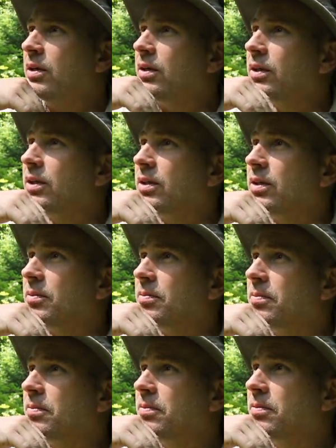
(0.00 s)

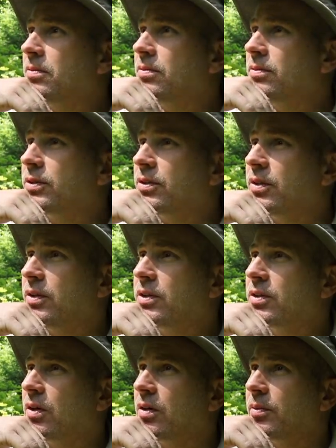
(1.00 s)
Um, so they
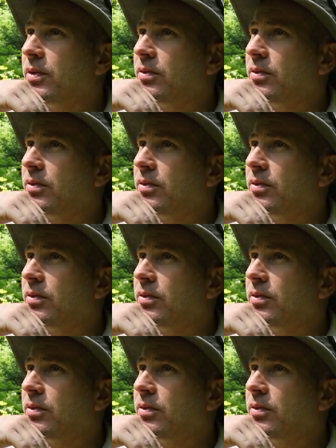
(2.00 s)
start